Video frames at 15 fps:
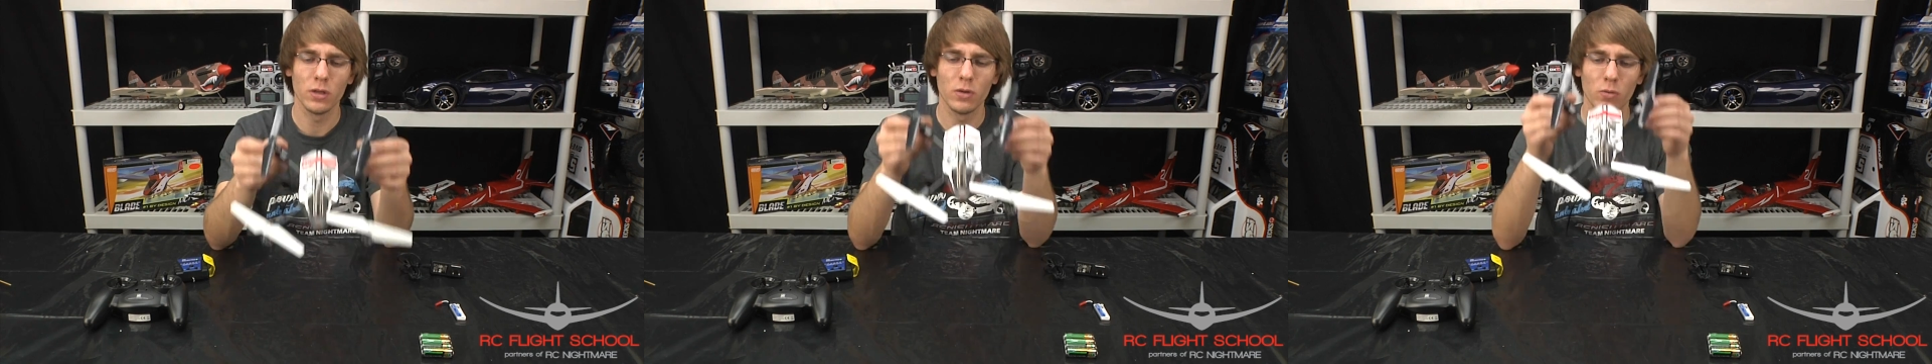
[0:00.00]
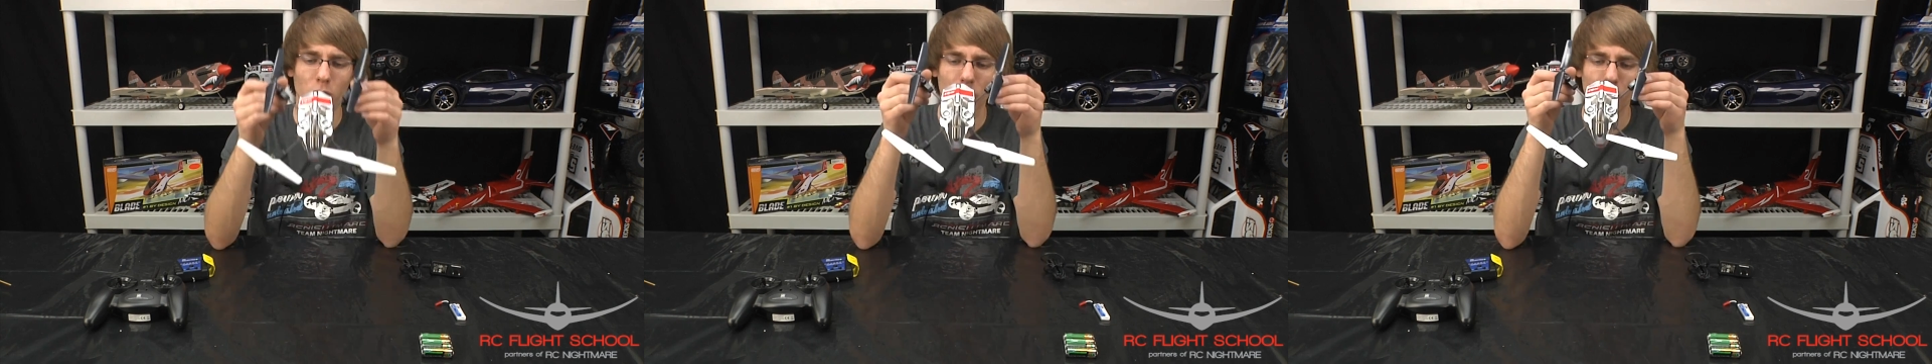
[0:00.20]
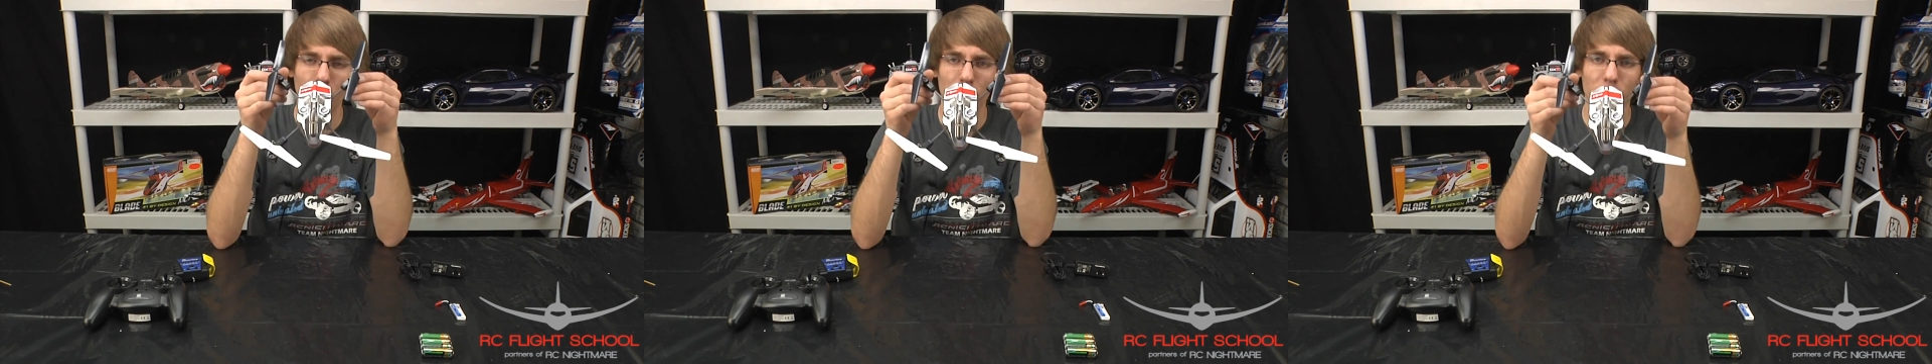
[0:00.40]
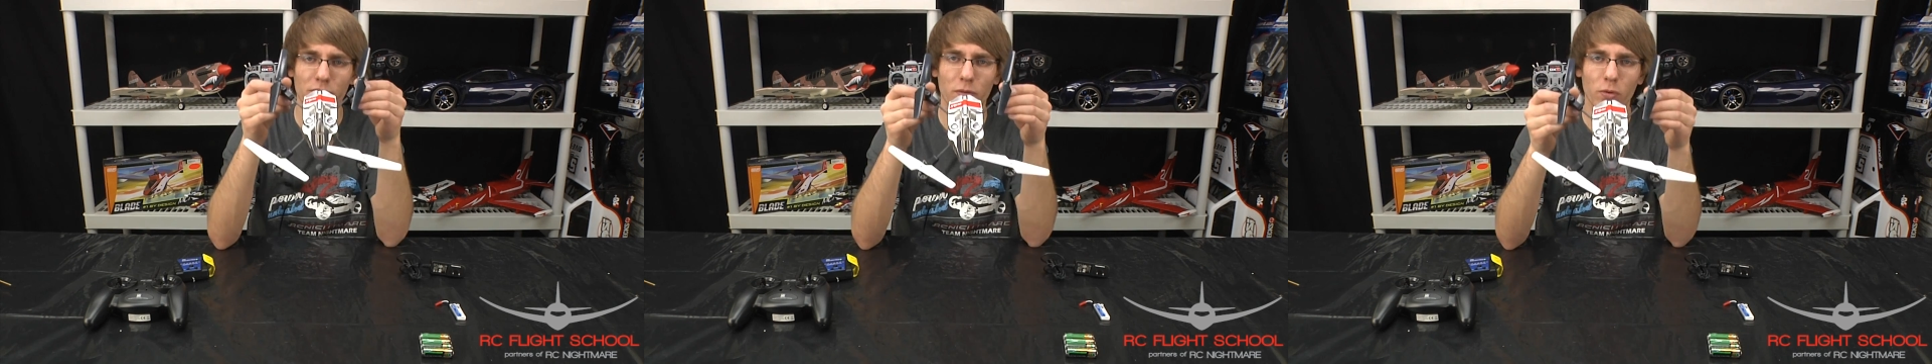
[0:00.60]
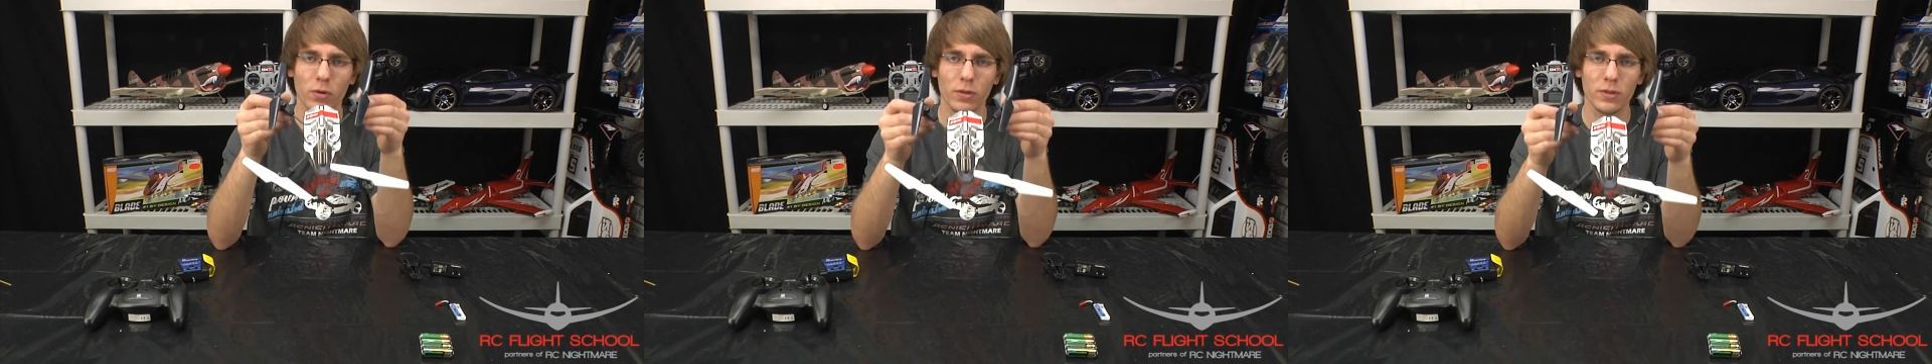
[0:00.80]
or going
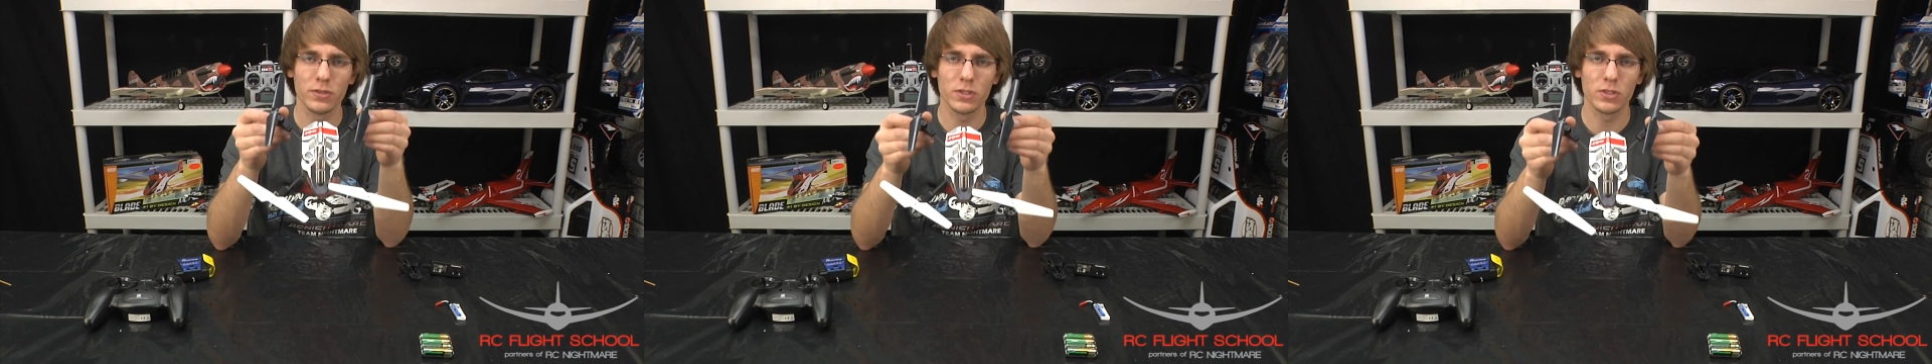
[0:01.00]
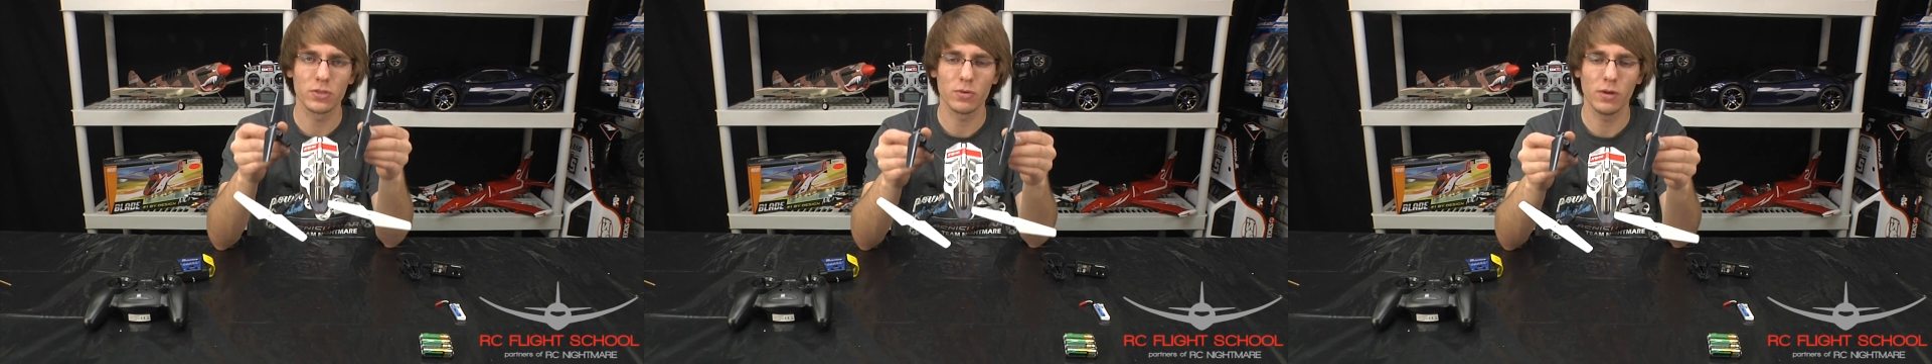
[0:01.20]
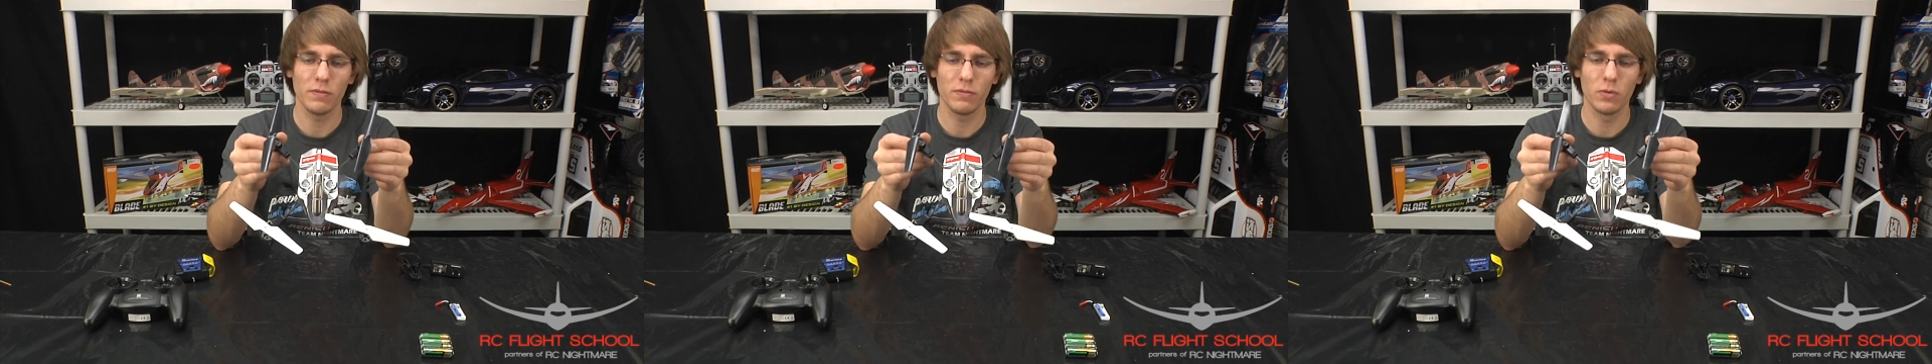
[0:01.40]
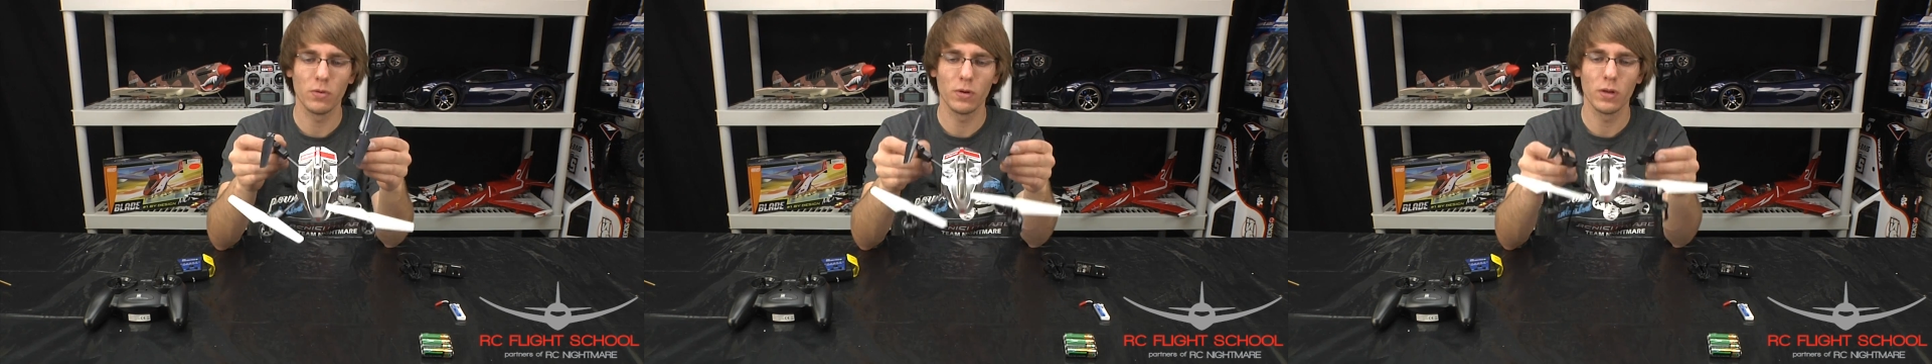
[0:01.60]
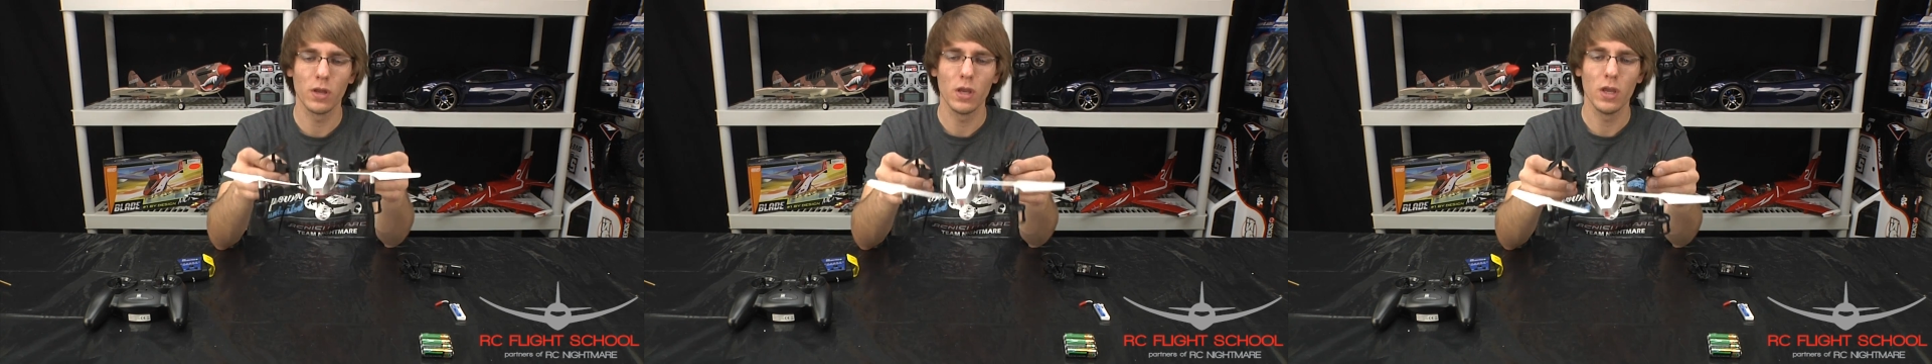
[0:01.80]
forward. This is straightforward.